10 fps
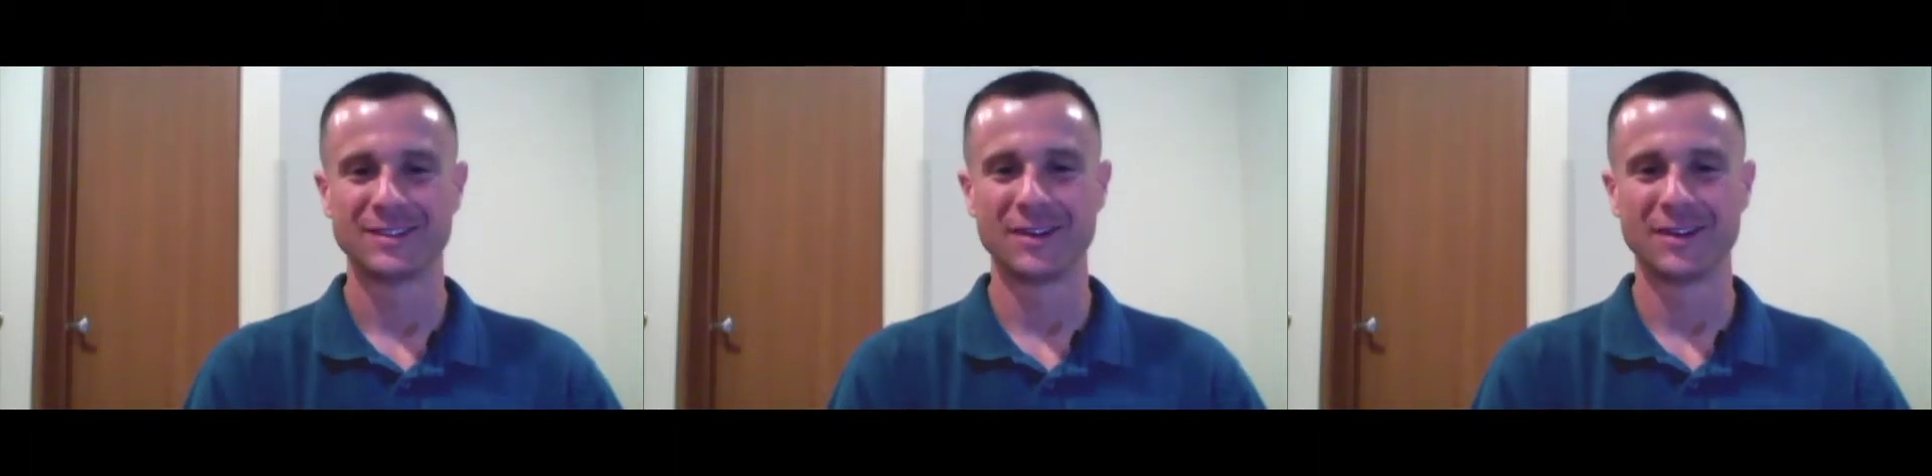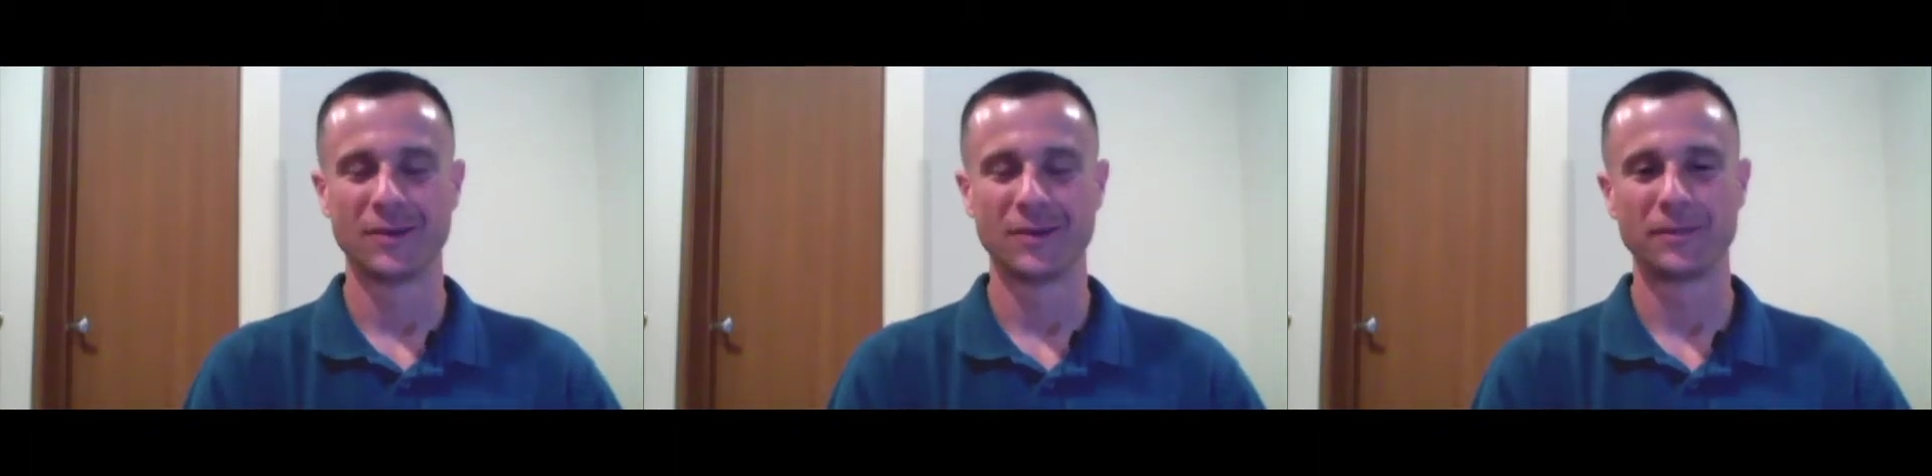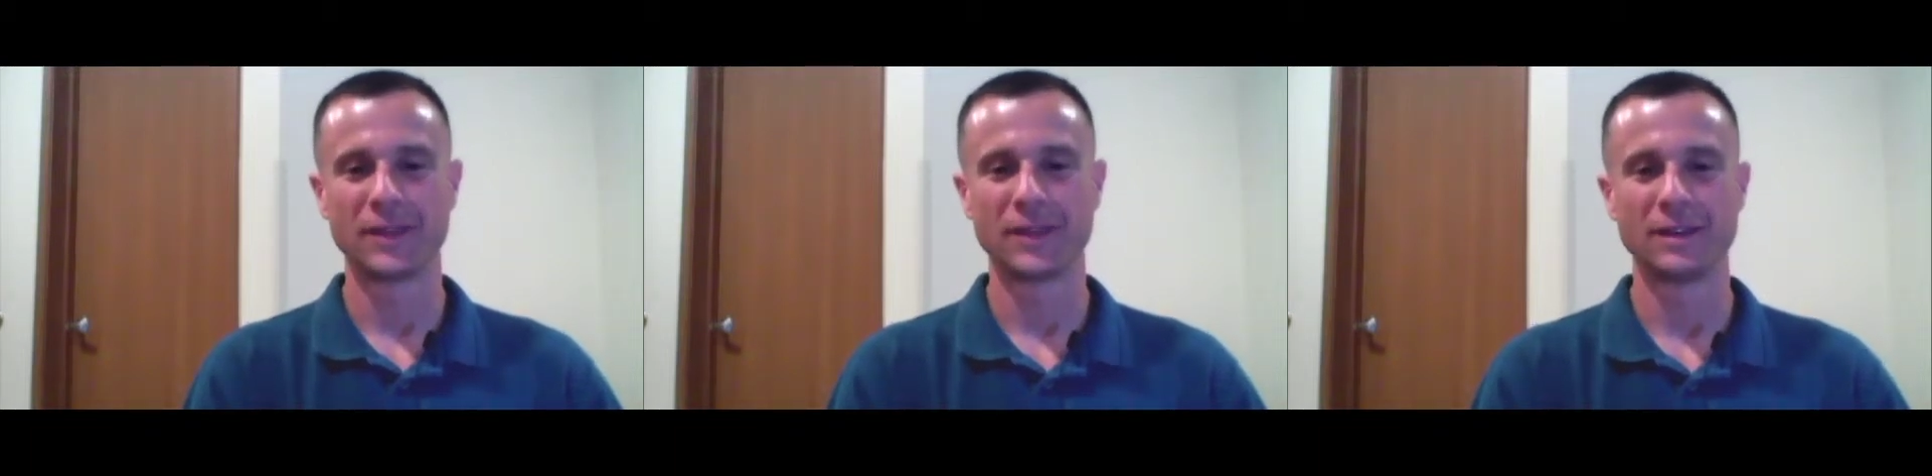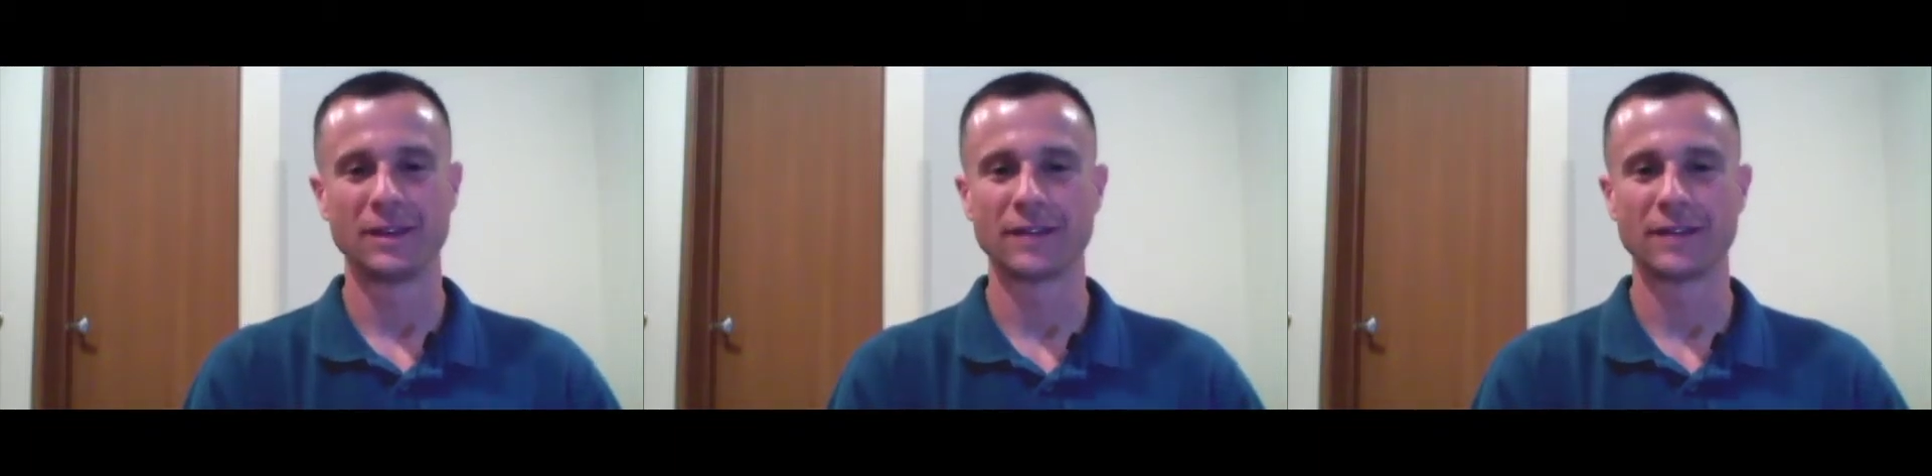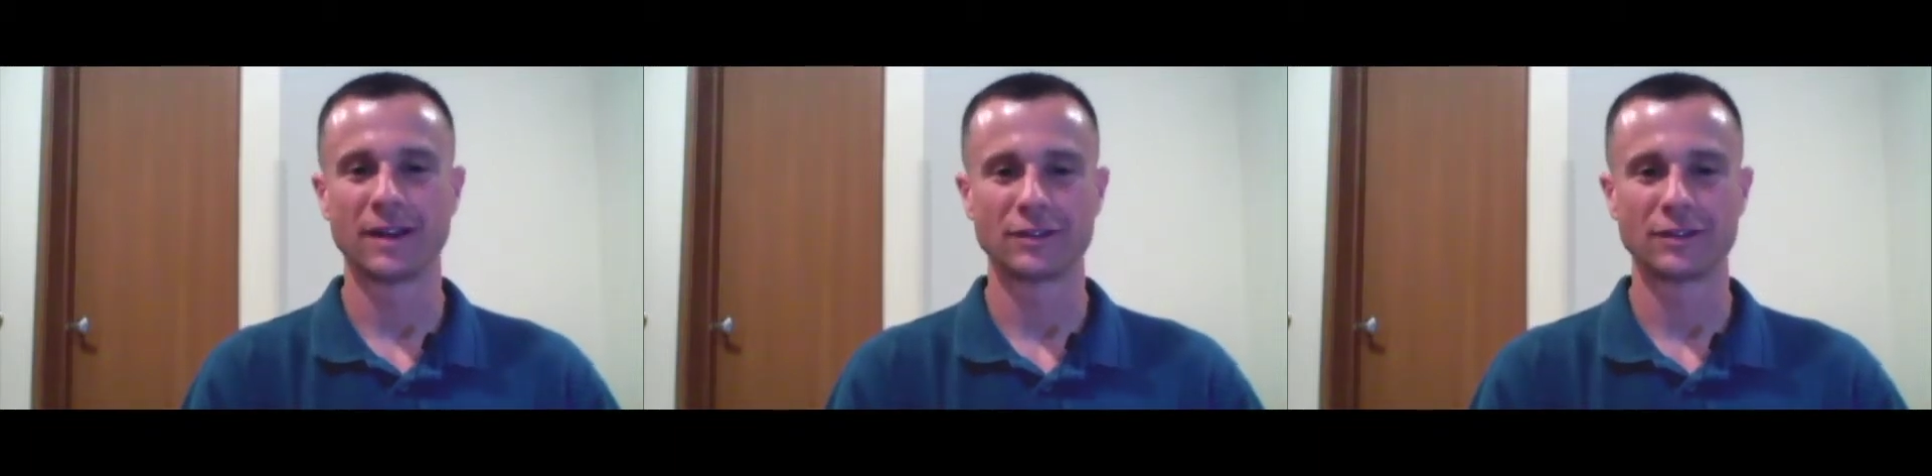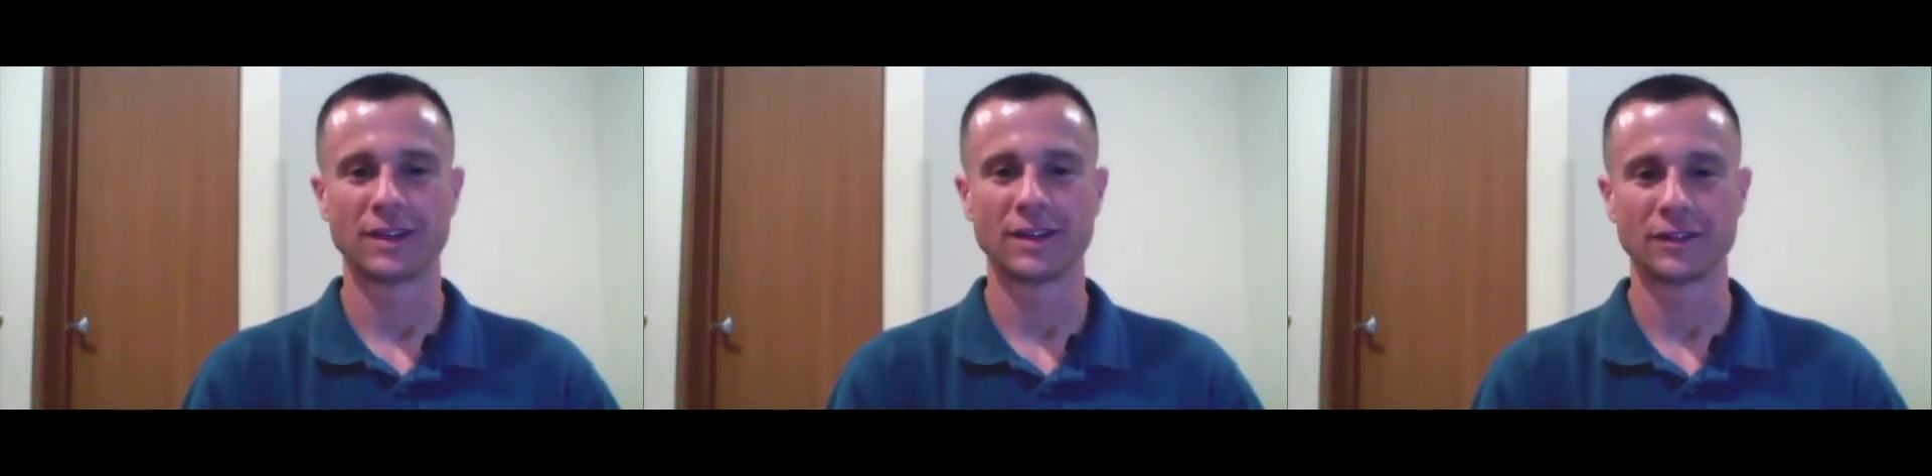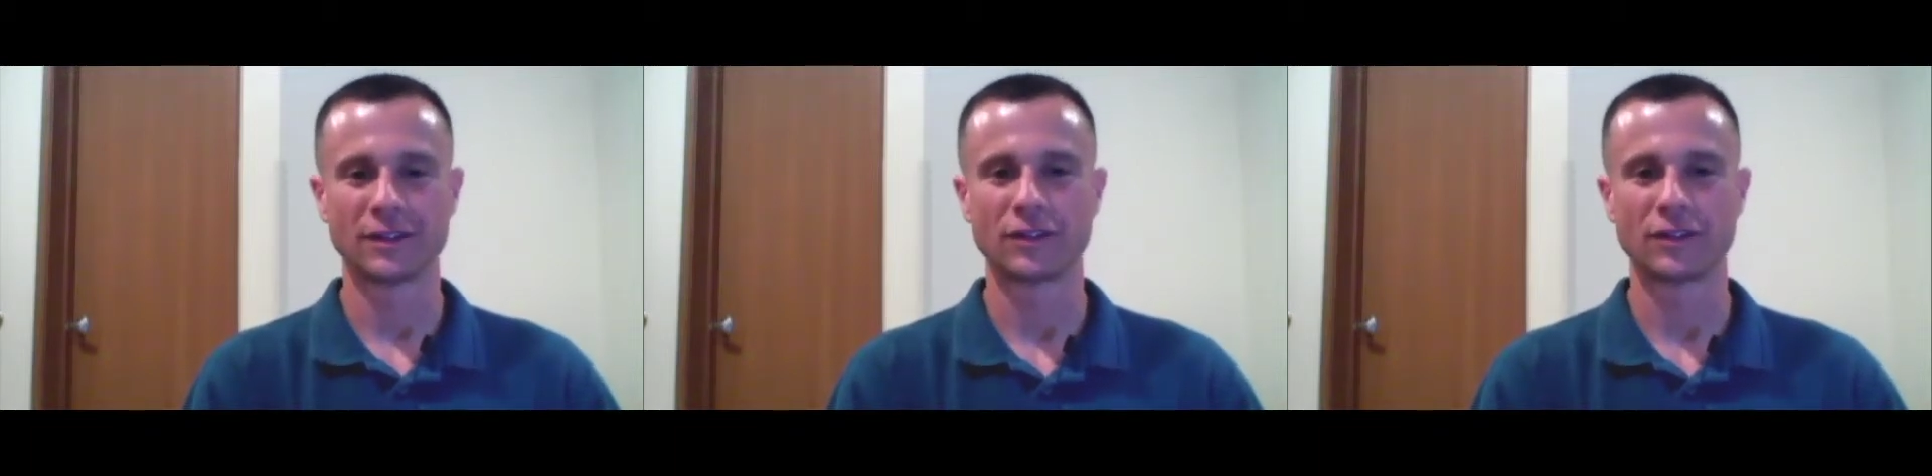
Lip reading: So you've got to understand that